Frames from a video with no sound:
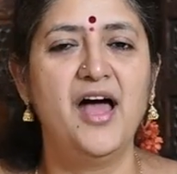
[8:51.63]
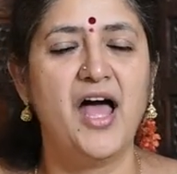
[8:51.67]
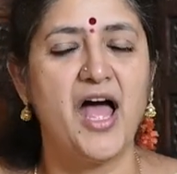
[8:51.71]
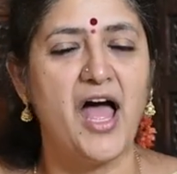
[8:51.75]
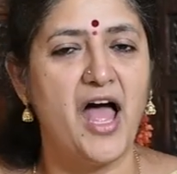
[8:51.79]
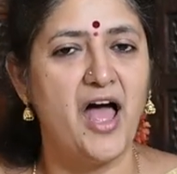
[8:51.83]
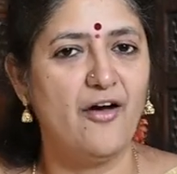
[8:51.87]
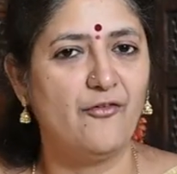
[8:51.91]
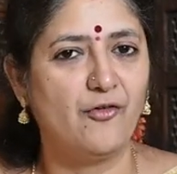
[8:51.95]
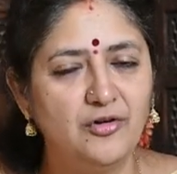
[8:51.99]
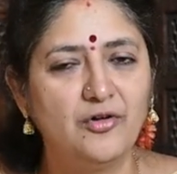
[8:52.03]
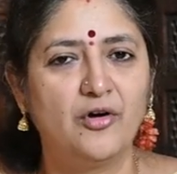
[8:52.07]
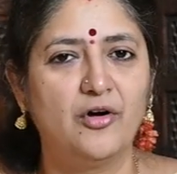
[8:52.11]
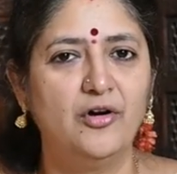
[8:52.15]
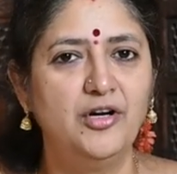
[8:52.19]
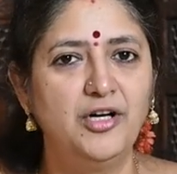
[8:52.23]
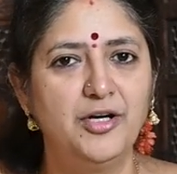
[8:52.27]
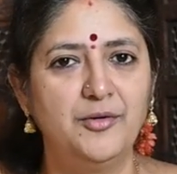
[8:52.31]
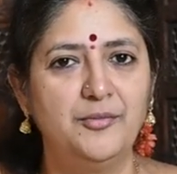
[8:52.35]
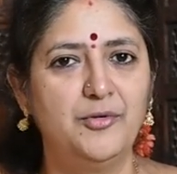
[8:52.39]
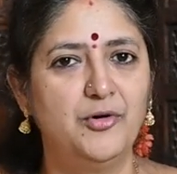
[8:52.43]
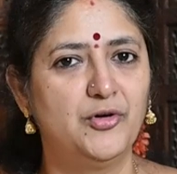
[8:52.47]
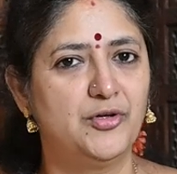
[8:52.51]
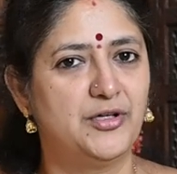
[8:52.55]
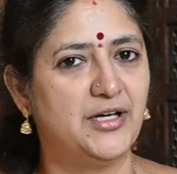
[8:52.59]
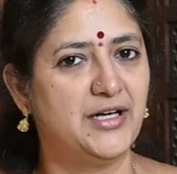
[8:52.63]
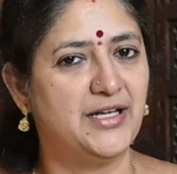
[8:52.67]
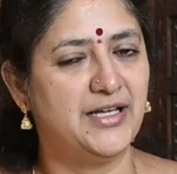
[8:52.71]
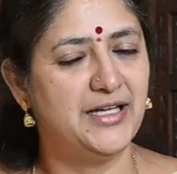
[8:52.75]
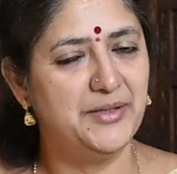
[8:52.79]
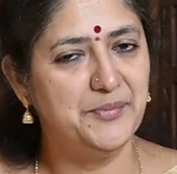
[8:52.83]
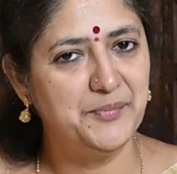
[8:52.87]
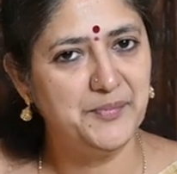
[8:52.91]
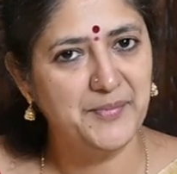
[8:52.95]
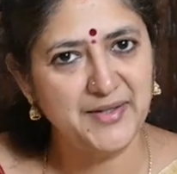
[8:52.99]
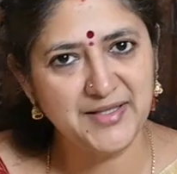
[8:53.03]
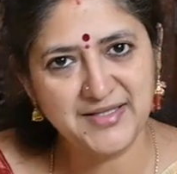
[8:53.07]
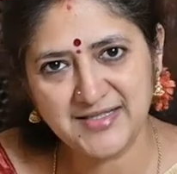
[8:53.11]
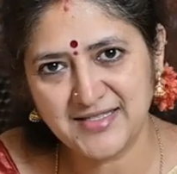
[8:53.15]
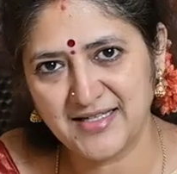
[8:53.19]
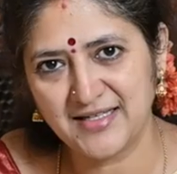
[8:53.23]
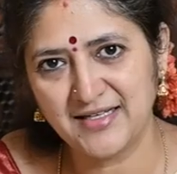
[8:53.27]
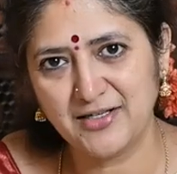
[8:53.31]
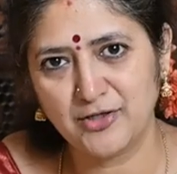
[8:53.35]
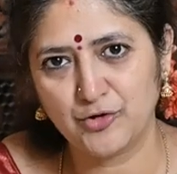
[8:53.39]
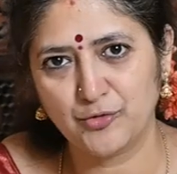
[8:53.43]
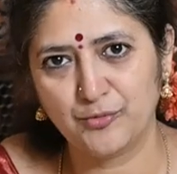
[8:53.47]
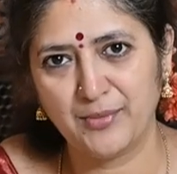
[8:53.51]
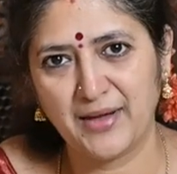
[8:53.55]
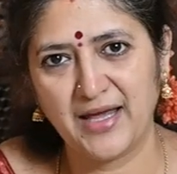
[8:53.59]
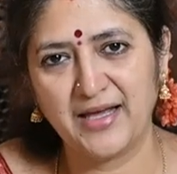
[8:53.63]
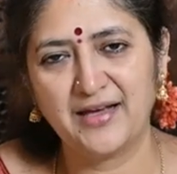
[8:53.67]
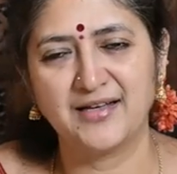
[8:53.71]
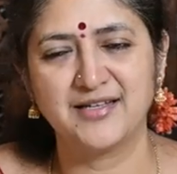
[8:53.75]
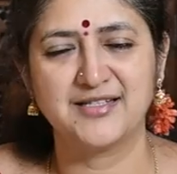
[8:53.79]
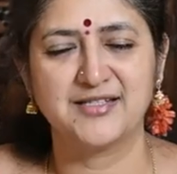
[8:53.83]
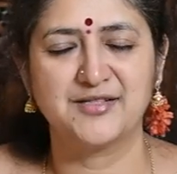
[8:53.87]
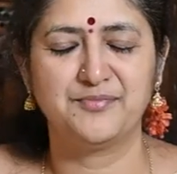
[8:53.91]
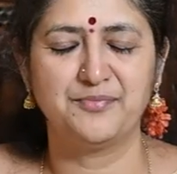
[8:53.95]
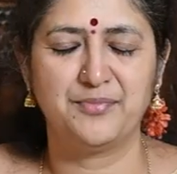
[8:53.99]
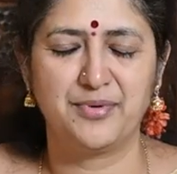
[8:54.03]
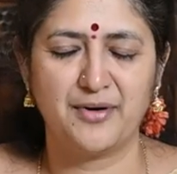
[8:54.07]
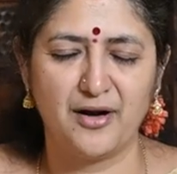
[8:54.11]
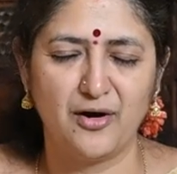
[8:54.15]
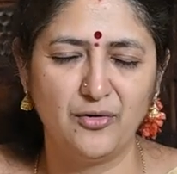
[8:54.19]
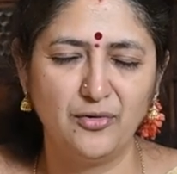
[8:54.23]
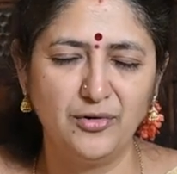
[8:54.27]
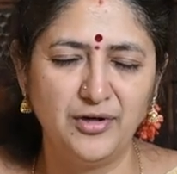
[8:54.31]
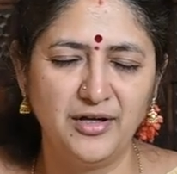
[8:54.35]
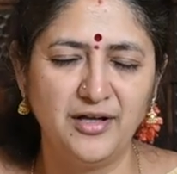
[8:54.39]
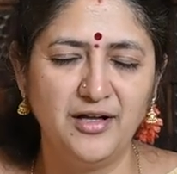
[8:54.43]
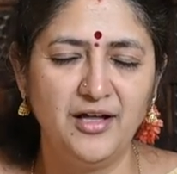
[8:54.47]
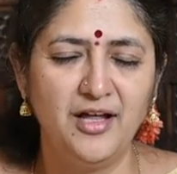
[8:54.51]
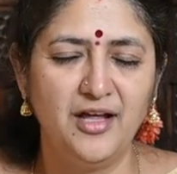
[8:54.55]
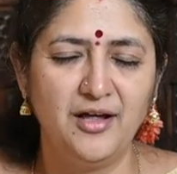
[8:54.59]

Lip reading: have contributed immensely to make us proud,